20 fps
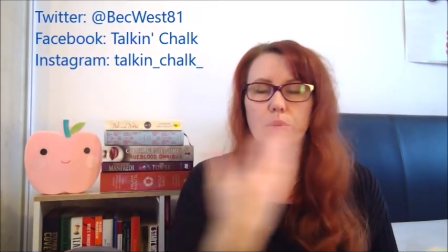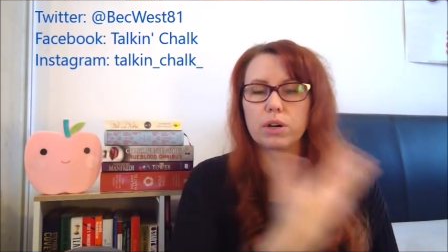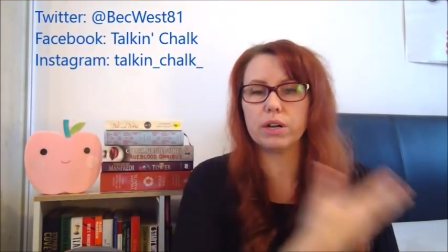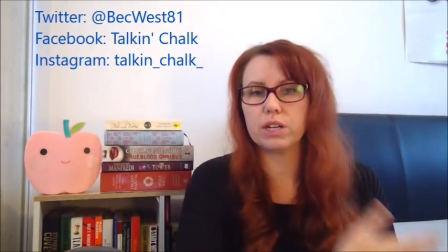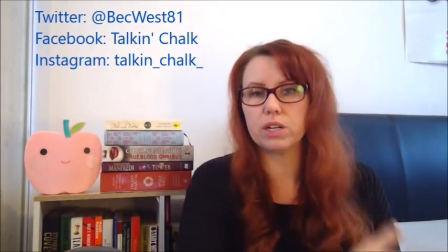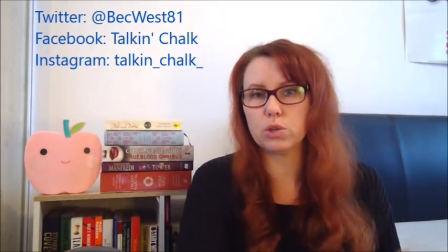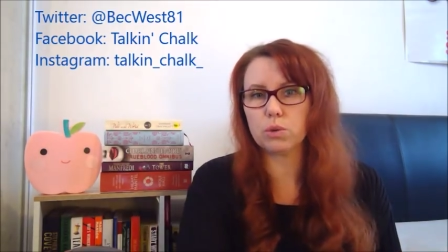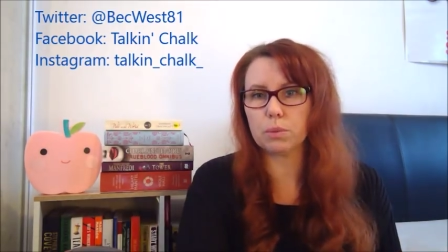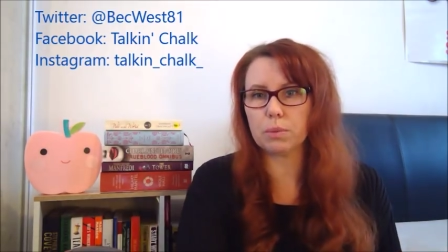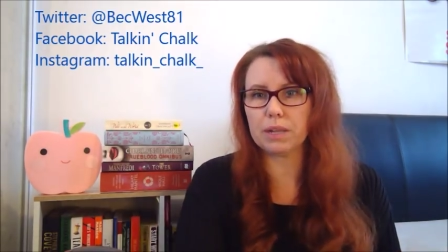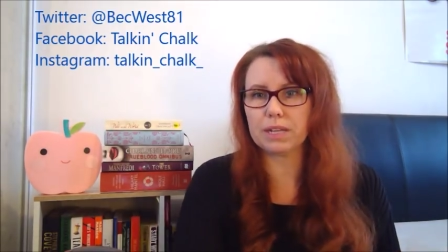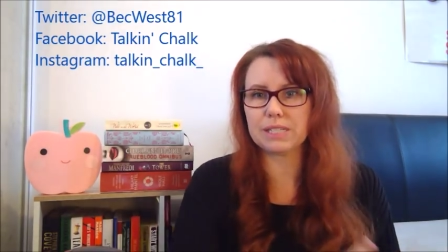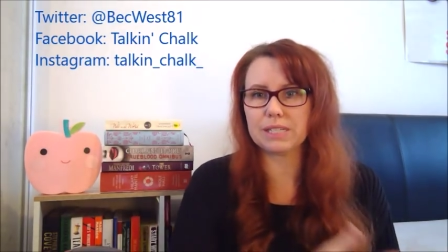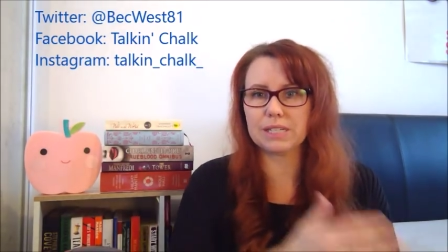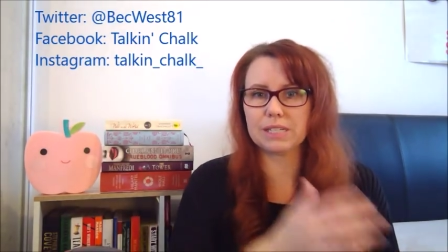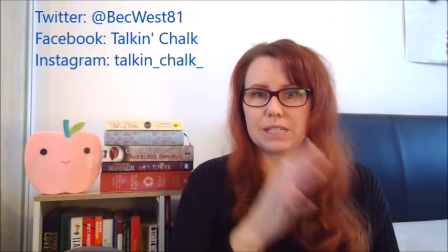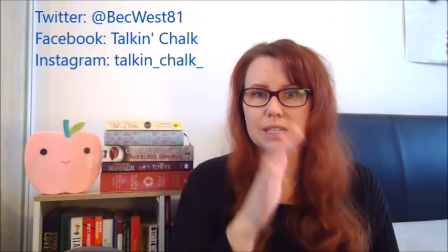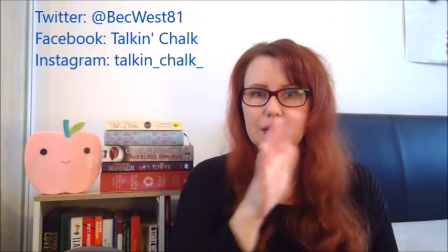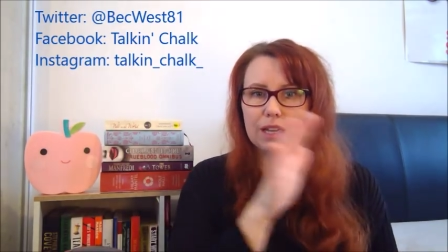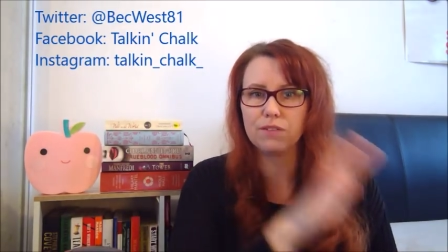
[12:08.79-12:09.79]
put it into a
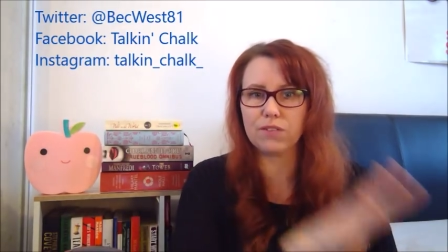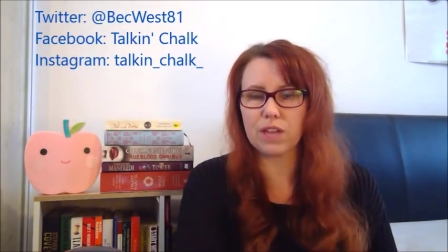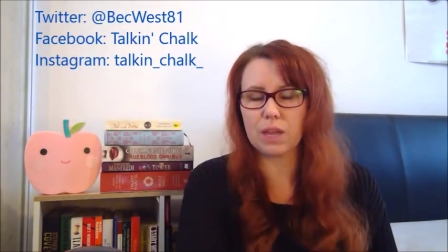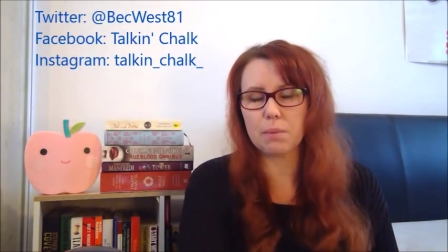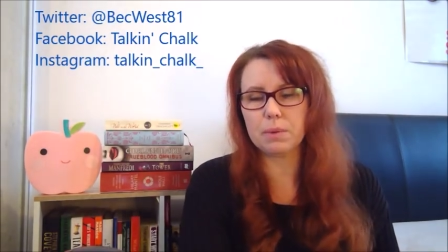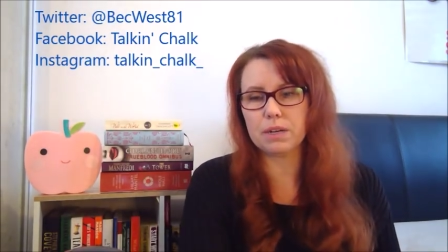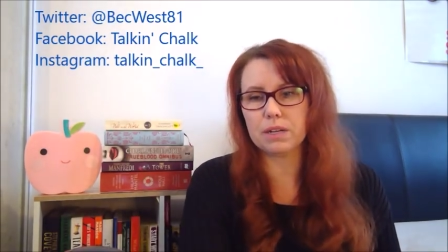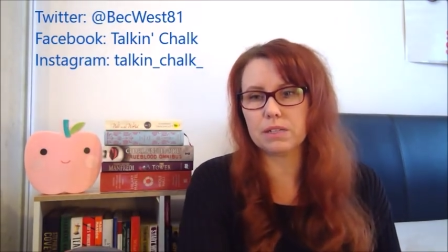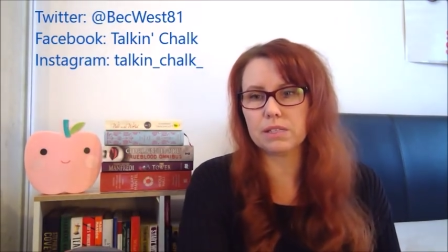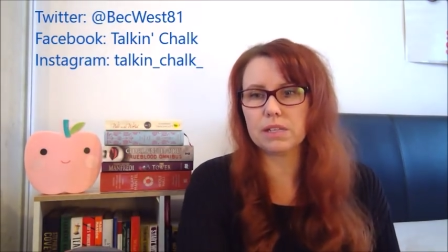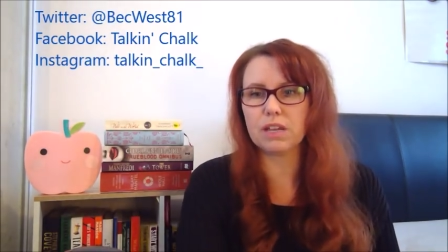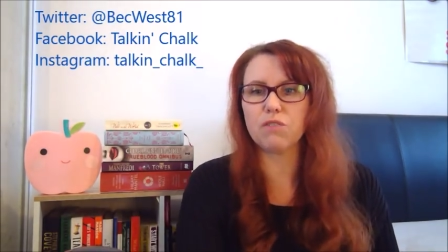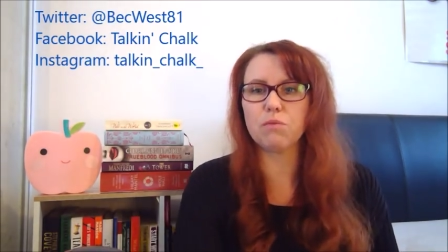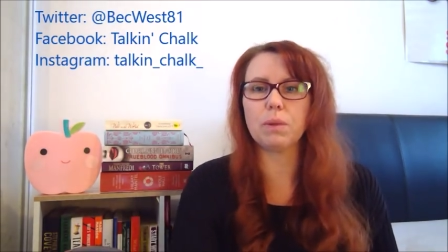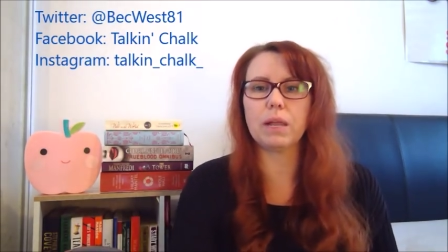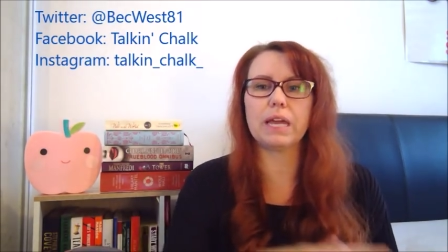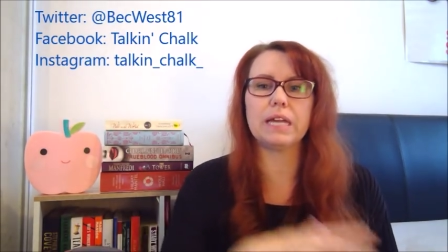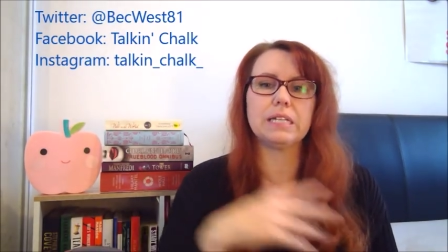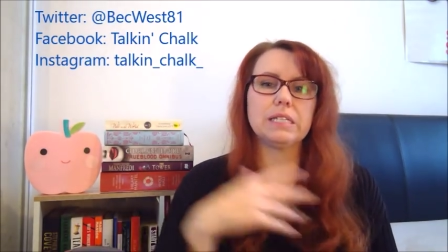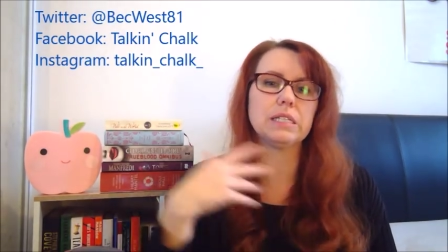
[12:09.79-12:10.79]
plastic sleeve, keep it in a safe
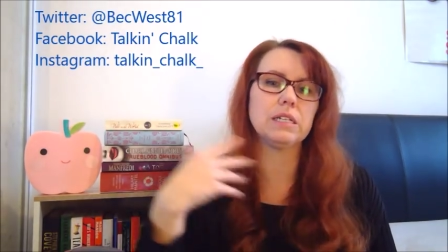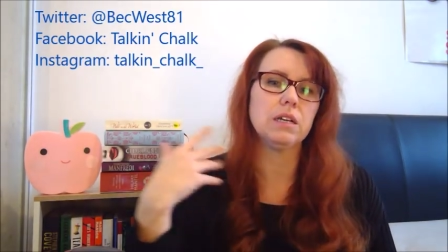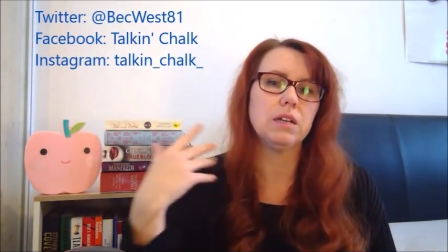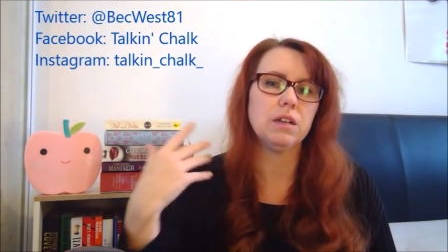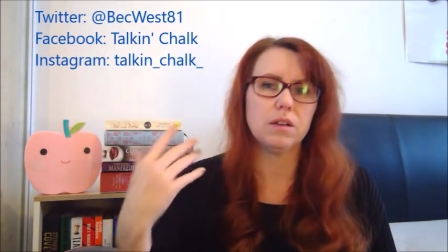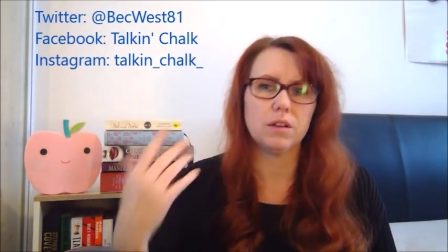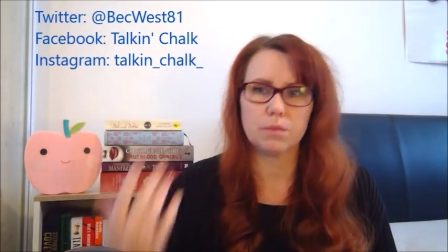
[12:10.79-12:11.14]
place,